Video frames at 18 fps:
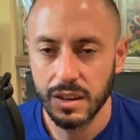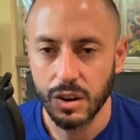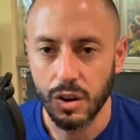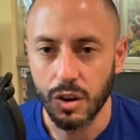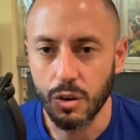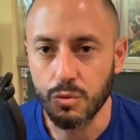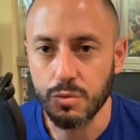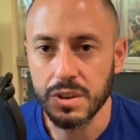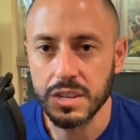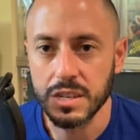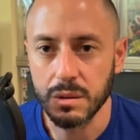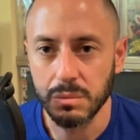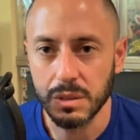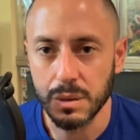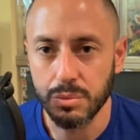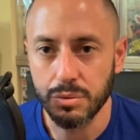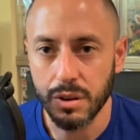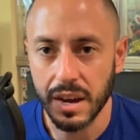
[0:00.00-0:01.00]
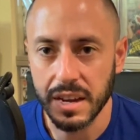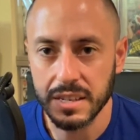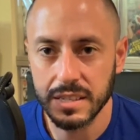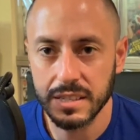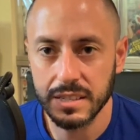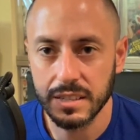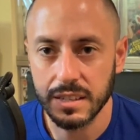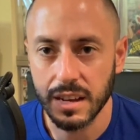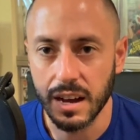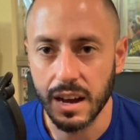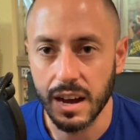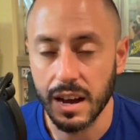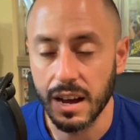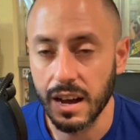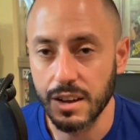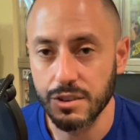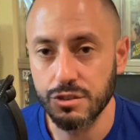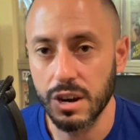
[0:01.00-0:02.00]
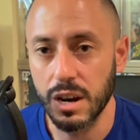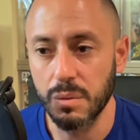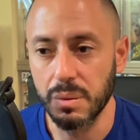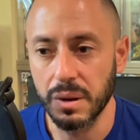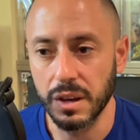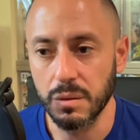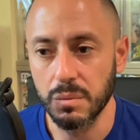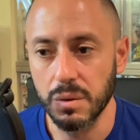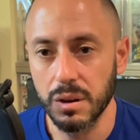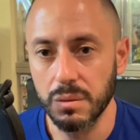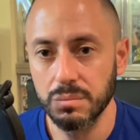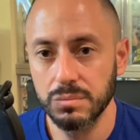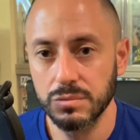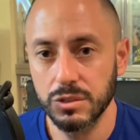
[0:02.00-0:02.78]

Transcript: are reasonably priced, I try to pick them up.